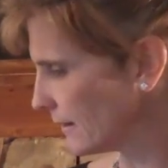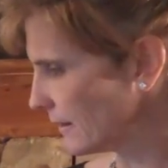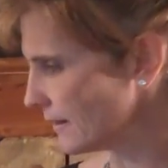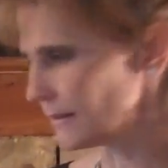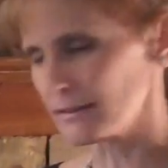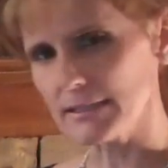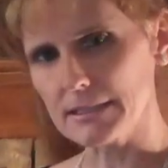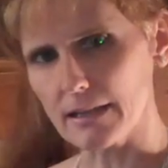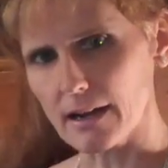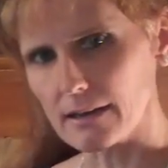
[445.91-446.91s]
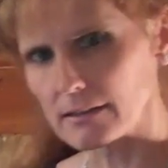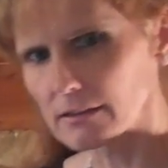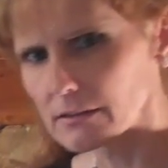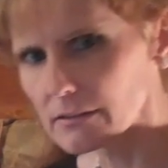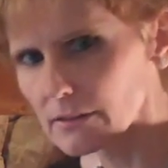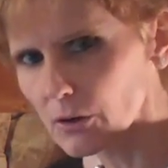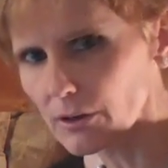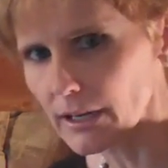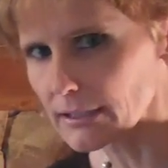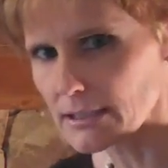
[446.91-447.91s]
is, hold on,